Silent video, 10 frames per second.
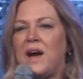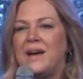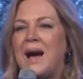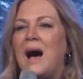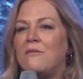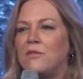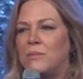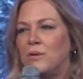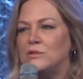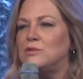I got
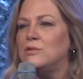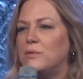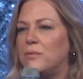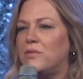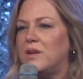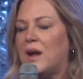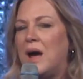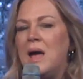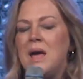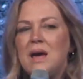from those truths.
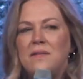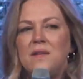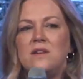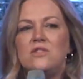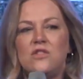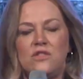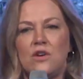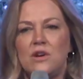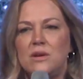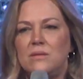And things just
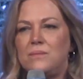started